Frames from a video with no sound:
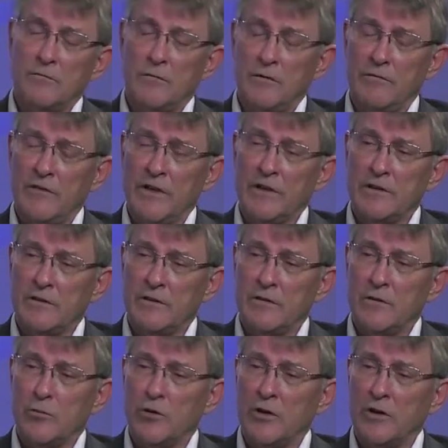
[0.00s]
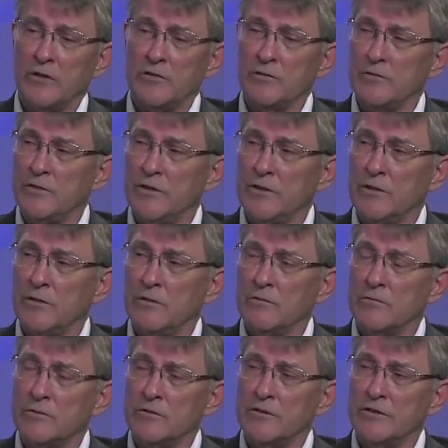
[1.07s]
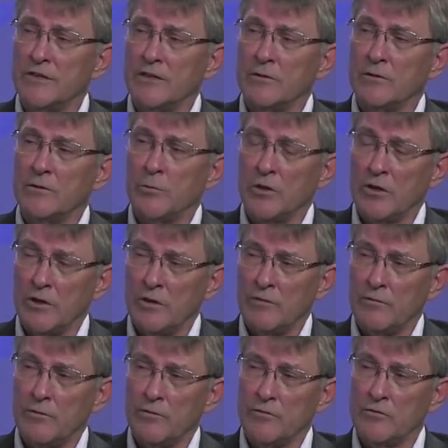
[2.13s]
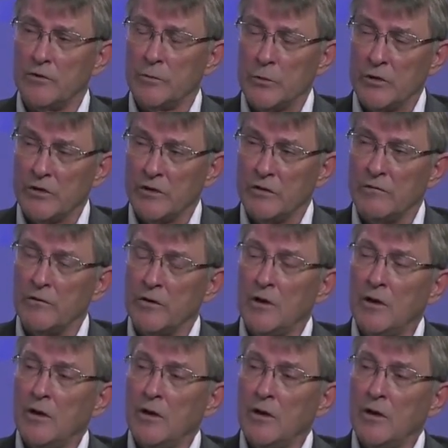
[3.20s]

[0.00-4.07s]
invented the product Xofigo, which is now on the market for treatment of